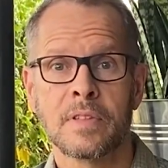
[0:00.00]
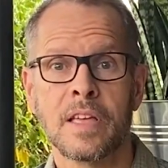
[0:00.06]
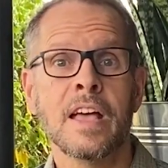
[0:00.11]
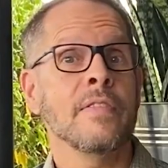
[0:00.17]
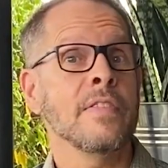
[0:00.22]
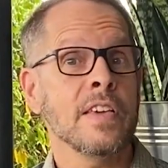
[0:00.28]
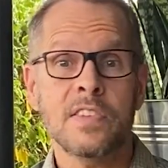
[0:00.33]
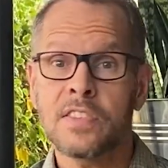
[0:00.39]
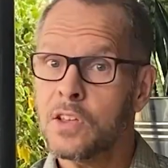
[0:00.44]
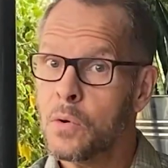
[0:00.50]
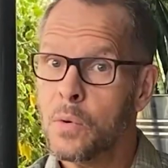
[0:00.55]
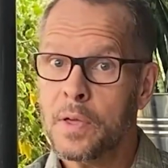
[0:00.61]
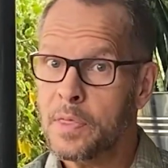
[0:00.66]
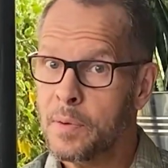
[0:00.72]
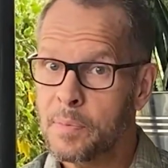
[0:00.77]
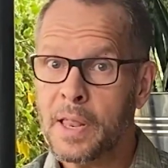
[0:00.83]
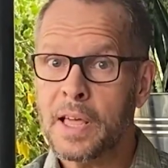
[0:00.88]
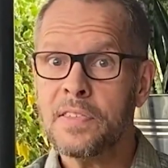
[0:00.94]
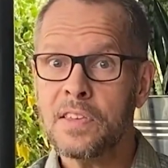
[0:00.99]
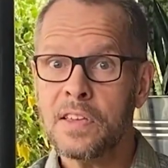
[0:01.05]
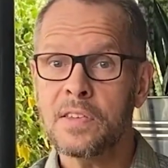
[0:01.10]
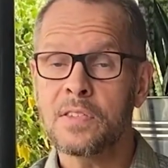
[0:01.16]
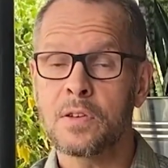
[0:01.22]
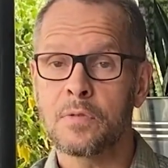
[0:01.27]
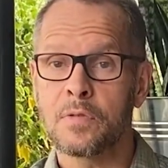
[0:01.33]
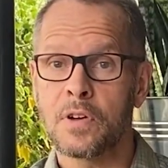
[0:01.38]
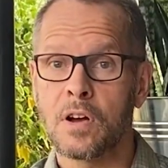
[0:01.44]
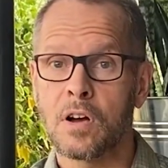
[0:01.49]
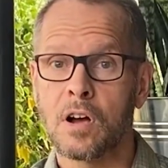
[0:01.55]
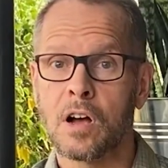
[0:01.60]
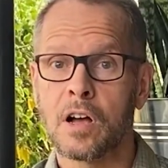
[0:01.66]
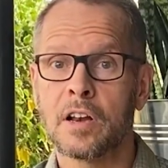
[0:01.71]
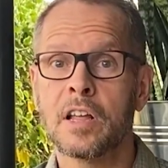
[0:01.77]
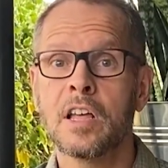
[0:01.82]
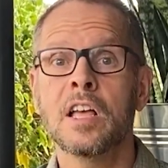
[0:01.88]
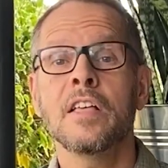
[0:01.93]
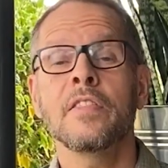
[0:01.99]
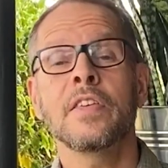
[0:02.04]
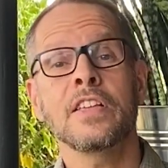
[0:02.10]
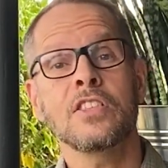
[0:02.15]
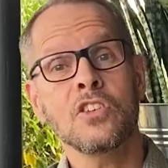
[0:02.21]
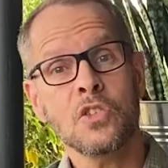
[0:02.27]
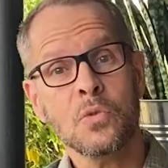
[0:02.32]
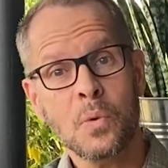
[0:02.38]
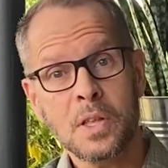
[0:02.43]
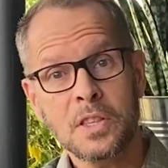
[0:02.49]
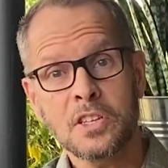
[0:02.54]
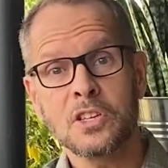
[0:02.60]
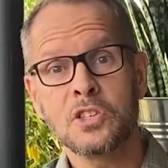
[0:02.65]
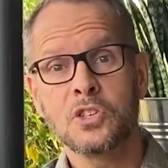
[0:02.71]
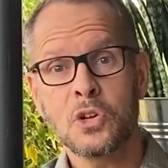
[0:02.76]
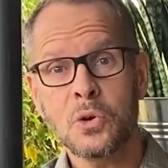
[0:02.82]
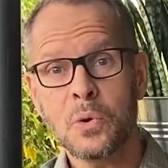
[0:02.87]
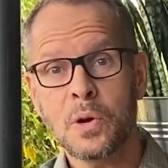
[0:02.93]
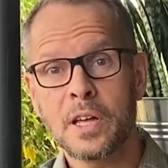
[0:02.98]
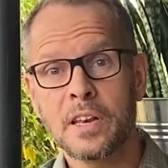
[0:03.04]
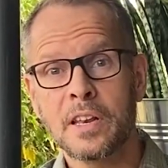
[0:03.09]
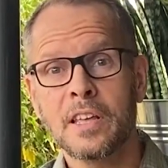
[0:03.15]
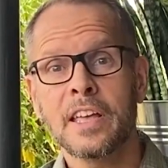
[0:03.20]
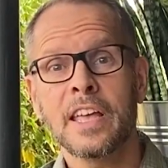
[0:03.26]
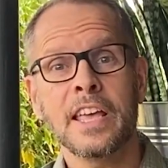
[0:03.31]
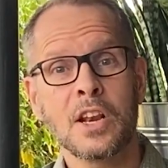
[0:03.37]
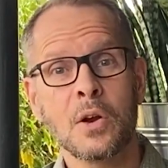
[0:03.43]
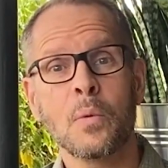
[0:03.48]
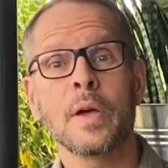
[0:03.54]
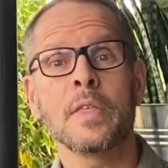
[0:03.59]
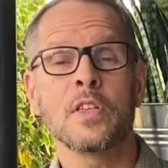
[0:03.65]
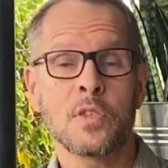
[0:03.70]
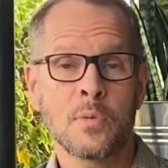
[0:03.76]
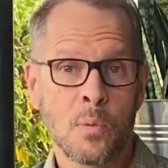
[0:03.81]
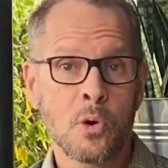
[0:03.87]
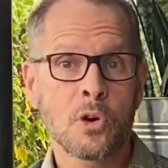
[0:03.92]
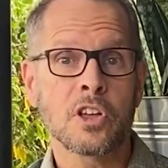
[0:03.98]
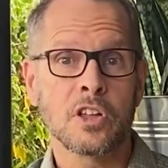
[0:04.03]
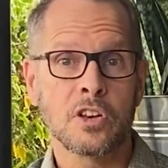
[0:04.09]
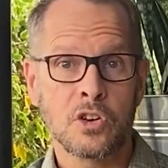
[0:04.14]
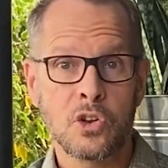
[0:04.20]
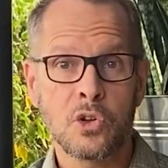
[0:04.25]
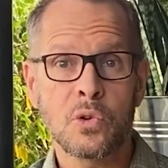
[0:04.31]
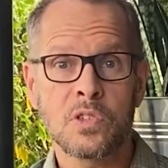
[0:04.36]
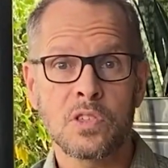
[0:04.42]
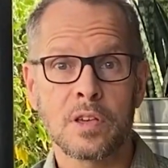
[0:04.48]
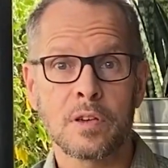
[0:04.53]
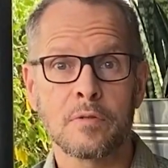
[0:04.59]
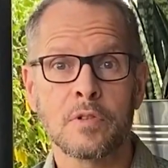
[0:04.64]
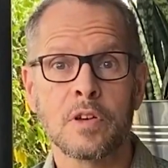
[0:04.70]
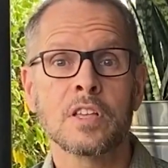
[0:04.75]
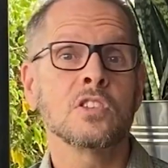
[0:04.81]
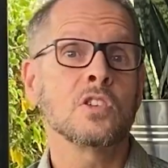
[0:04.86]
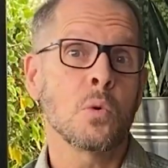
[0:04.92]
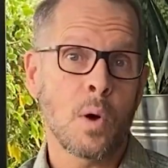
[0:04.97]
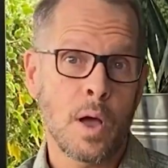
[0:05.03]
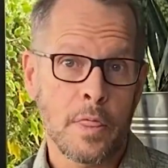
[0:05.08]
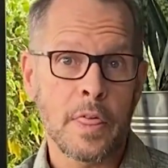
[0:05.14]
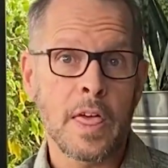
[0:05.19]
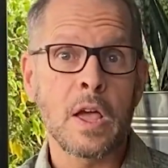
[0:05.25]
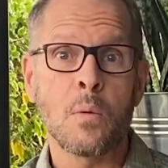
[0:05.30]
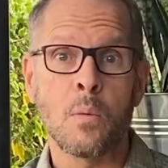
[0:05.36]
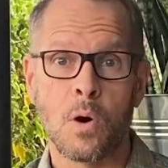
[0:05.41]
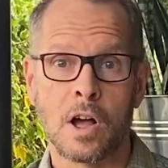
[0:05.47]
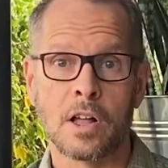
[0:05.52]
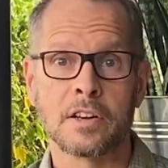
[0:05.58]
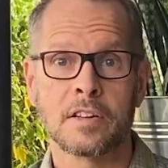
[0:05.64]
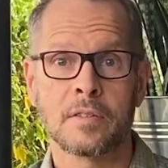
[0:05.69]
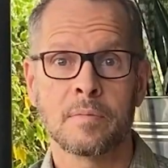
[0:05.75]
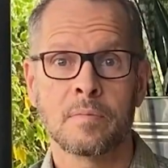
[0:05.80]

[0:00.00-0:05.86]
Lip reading: They still want the blessings of God, they just want to do it in a way that's more conducive to what they want